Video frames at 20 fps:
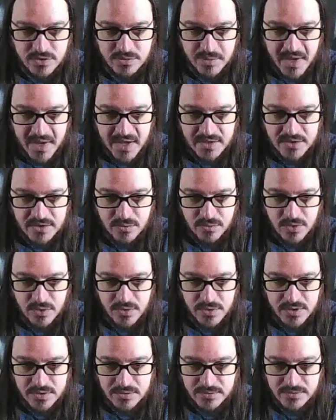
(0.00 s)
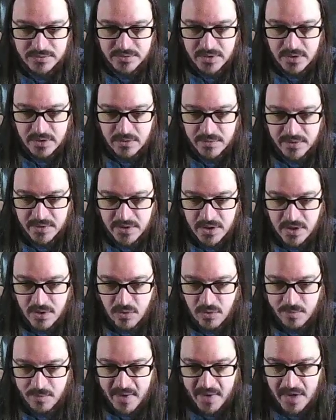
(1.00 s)
back to Ronin. There we go,
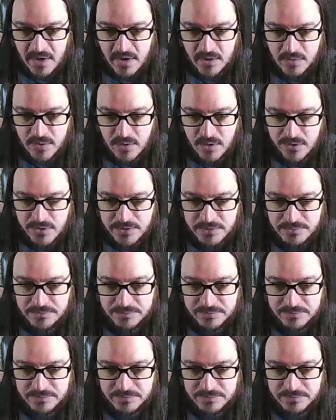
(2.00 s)
we're back on Ronin.